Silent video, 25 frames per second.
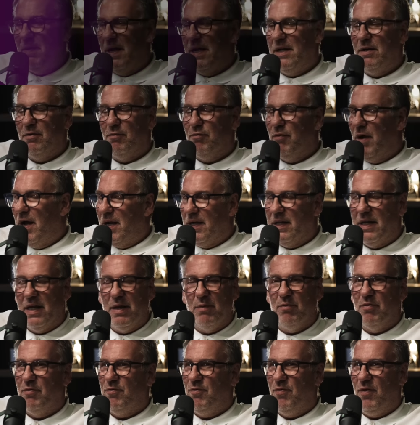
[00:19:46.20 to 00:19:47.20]
made a run,
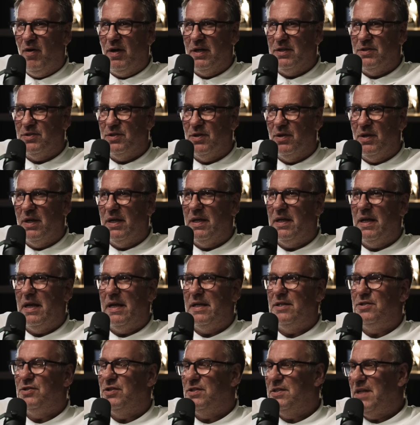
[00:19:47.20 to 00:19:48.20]
he would find you. He,
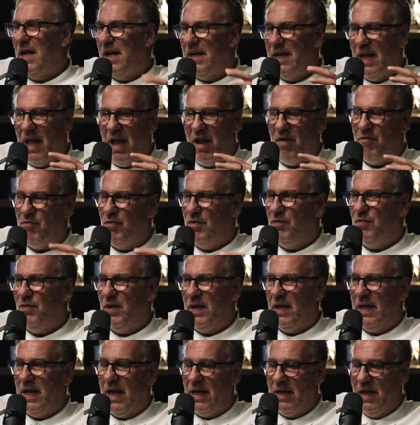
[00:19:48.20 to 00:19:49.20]
he just had
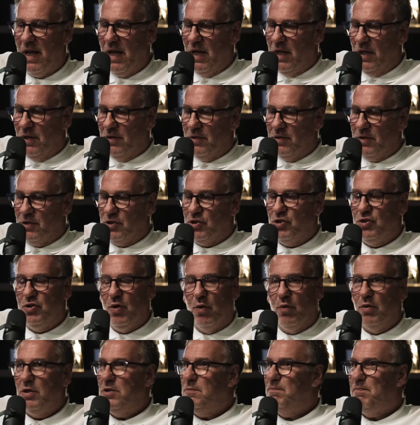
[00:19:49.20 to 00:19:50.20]
everything. He had the
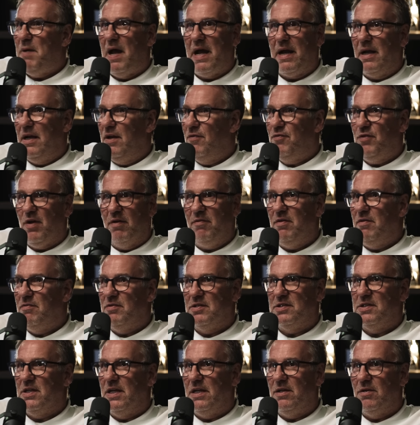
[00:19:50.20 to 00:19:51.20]
shortest backlift I've
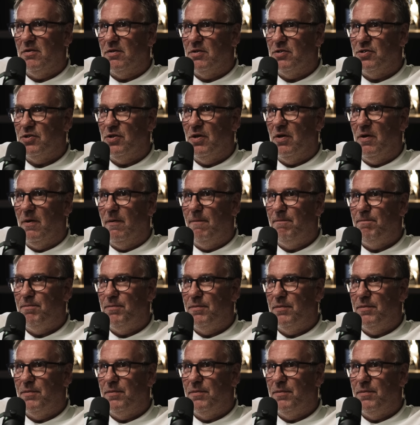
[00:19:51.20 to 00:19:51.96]
ever seen on a shot.